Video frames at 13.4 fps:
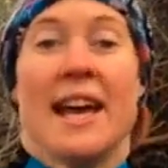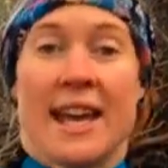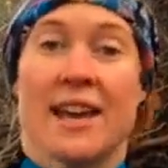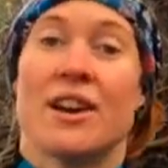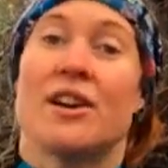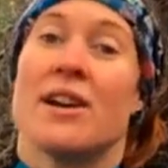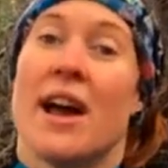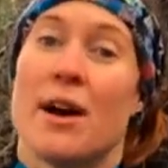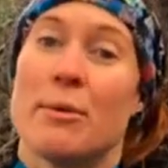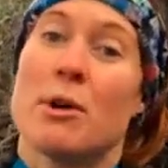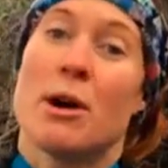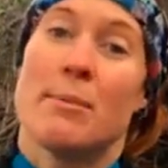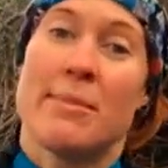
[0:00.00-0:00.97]
It can
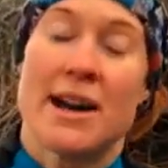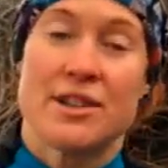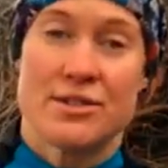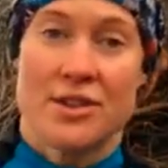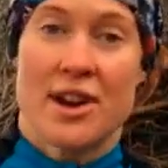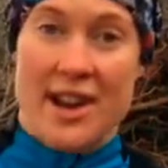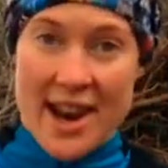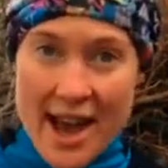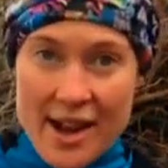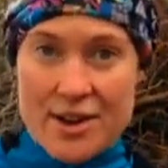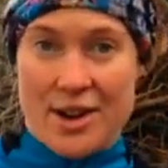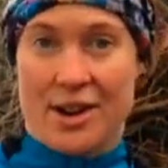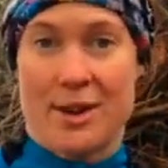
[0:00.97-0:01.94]
help combat drug and
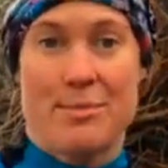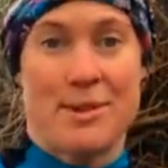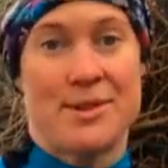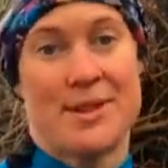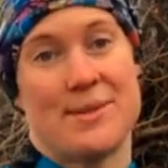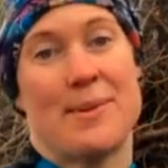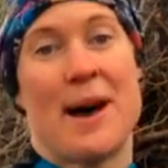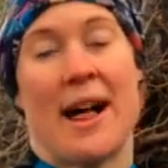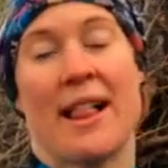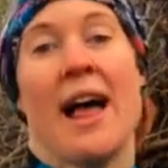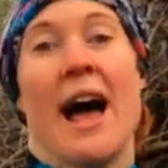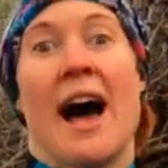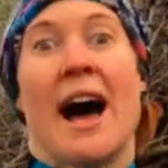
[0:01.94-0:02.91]
alcohol abuse as well.
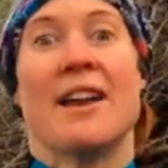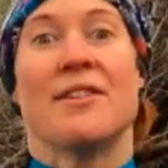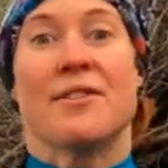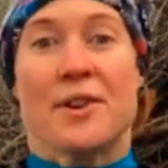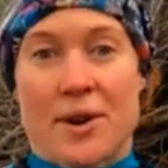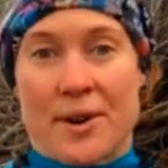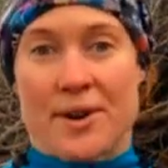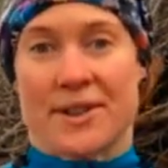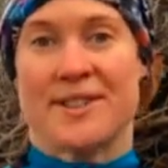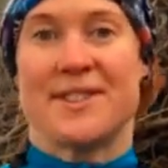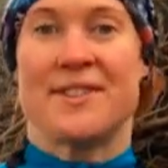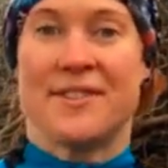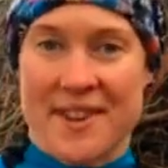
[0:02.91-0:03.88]
And of course,
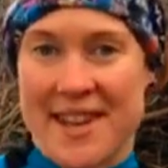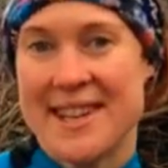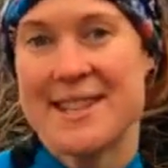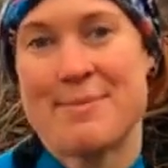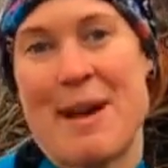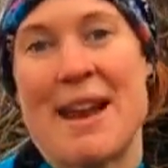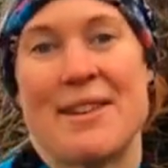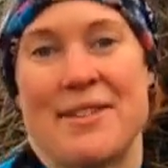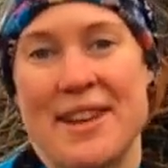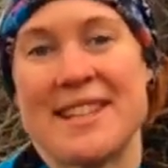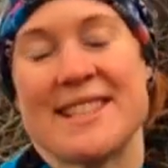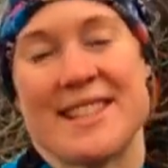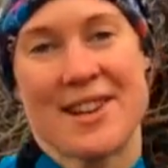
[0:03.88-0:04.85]
the fitness
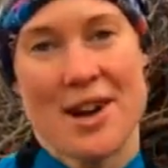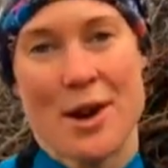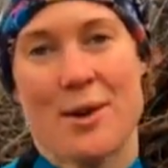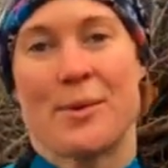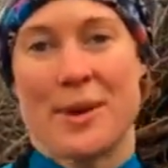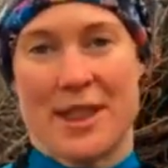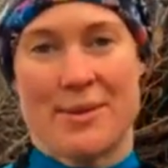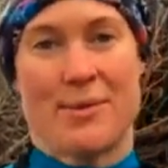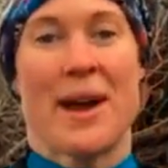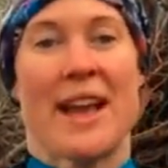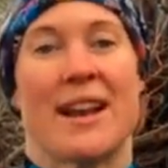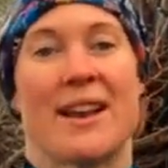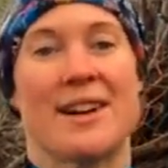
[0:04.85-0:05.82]
benefits that go with
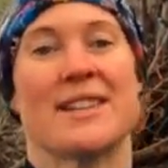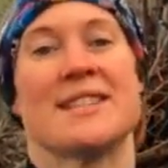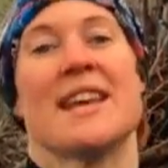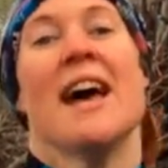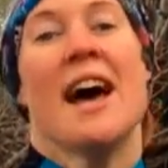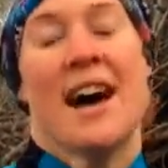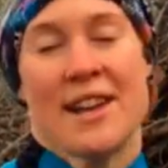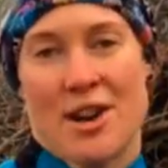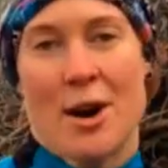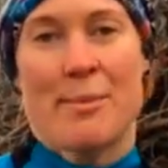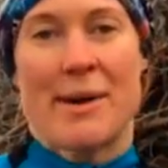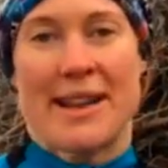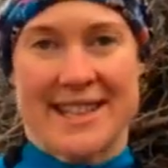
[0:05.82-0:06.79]
weight loss,
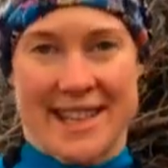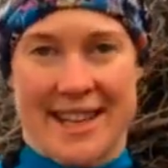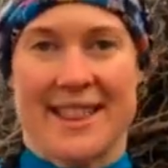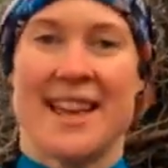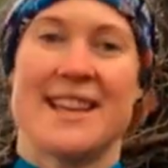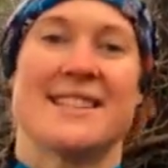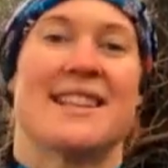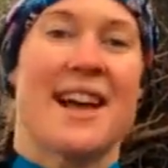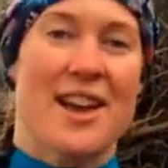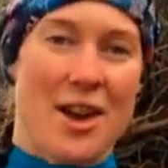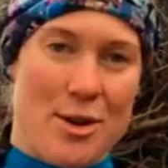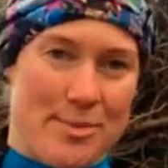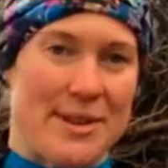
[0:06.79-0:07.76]
combating things
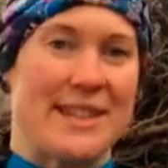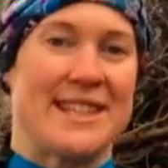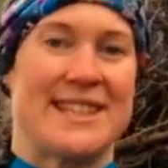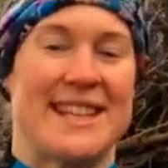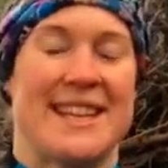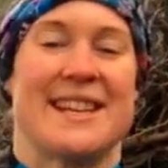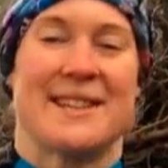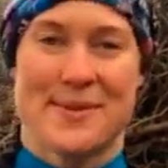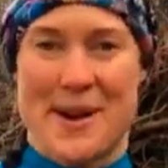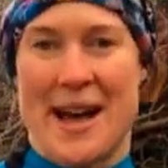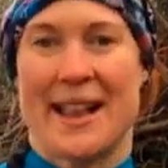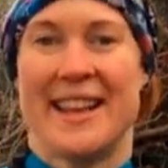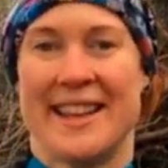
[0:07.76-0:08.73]
like obesity as
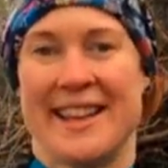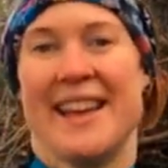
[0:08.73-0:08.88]
well.